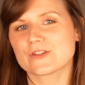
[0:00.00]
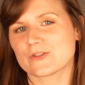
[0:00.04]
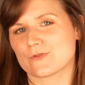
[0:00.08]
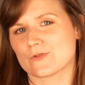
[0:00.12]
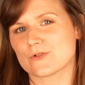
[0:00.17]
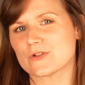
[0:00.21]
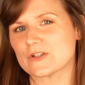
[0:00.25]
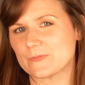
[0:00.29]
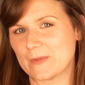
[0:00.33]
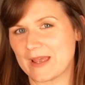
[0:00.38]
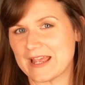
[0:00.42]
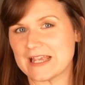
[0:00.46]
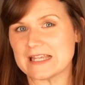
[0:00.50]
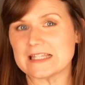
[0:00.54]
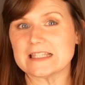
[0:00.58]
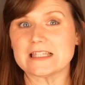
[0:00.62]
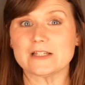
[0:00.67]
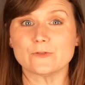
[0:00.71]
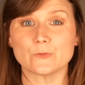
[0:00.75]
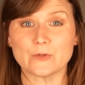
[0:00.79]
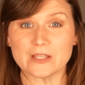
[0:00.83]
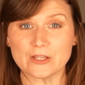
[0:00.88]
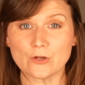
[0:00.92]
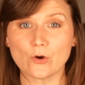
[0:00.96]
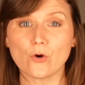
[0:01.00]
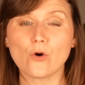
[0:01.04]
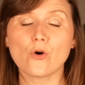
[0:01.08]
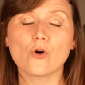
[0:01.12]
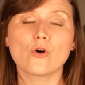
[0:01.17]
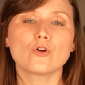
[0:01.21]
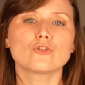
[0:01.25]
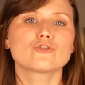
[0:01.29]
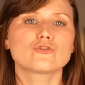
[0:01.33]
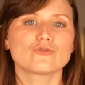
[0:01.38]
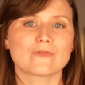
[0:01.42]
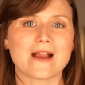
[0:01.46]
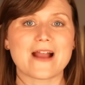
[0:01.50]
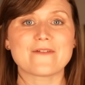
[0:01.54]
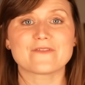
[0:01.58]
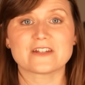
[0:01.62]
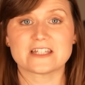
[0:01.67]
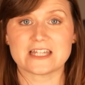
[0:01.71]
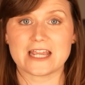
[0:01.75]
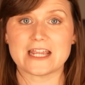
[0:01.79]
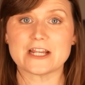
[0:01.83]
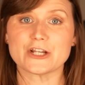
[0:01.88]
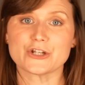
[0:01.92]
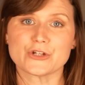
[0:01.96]
through space that we call
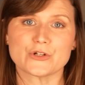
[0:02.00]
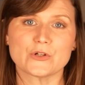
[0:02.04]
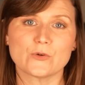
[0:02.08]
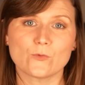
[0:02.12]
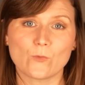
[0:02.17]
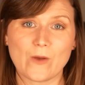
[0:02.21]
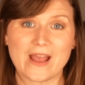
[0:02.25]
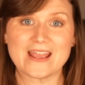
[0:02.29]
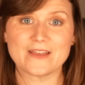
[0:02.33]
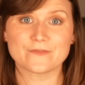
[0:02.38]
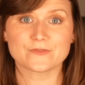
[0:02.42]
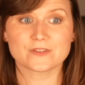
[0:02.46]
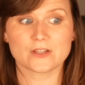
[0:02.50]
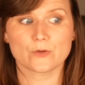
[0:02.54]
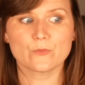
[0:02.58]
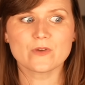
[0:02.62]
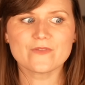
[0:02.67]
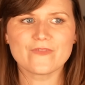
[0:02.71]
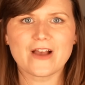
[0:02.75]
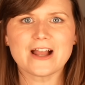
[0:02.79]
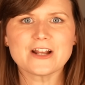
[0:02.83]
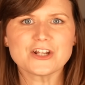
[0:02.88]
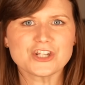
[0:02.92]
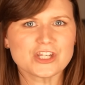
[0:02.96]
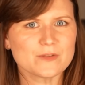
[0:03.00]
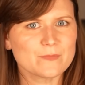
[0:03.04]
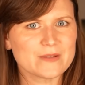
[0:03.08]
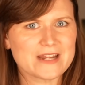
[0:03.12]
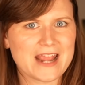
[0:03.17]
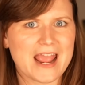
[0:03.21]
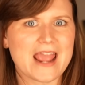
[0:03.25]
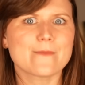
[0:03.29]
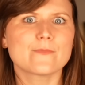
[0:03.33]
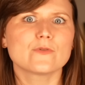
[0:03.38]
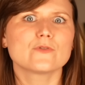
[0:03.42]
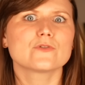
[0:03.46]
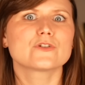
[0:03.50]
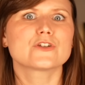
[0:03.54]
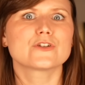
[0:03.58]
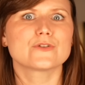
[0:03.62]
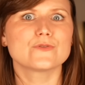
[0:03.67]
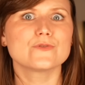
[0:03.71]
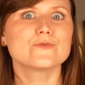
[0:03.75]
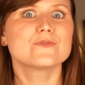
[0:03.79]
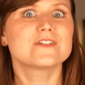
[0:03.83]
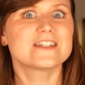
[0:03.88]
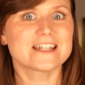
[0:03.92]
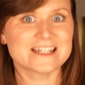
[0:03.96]
gravitational waves, and we've actually been able
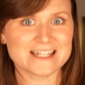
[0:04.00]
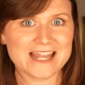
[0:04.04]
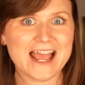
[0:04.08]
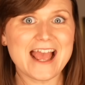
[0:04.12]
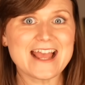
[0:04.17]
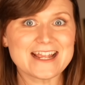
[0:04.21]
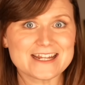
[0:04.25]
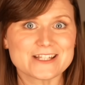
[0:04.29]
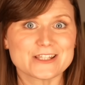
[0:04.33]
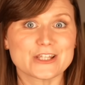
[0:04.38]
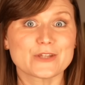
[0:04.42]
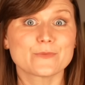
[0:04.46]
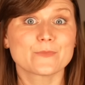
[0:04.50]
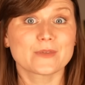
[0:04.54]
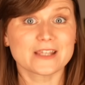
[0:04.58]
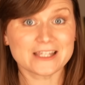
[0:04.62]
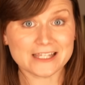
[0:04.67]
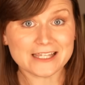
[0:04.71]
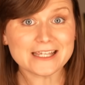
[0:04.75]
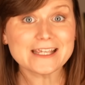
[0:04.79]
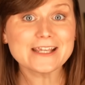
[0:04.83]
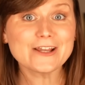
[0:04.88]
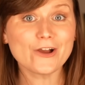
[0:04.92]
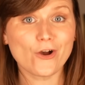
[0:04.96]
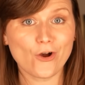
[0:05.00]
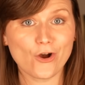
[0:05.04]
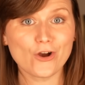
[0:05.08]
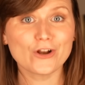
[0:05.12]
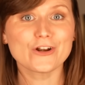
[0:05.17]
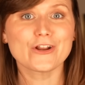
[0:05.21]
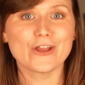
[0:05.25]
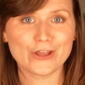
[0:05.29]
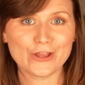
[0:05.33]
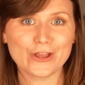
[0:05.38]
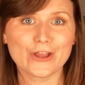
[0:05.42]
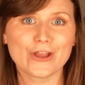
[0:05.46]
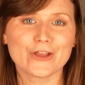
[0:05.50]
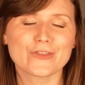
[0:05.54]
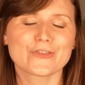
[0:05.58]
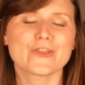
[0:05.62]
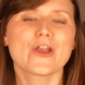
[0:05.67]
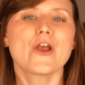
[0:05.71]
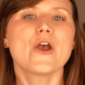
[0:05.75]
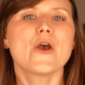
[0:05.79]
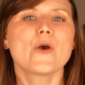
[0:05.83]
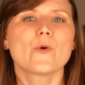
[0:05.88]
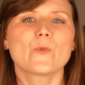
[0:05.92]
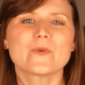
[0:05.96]
to detect them here on Earth
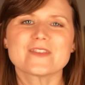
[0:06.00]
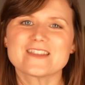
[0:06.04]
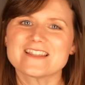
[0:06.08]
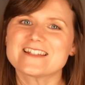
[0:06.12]
with